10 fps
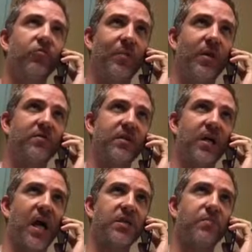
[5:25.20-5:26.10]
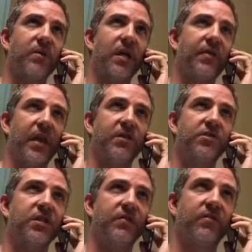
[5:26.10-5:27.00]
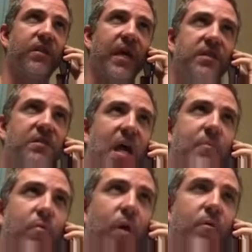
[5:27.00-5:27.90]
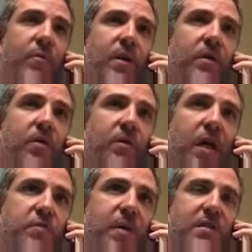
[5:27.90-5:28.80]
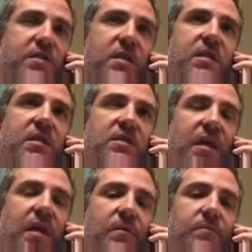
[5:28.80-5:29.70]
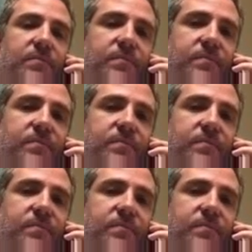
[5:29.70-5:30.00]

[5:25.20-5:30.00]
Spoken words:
repeat his endoscopy, and then I'll see that the next time point will be your next PET CT scan.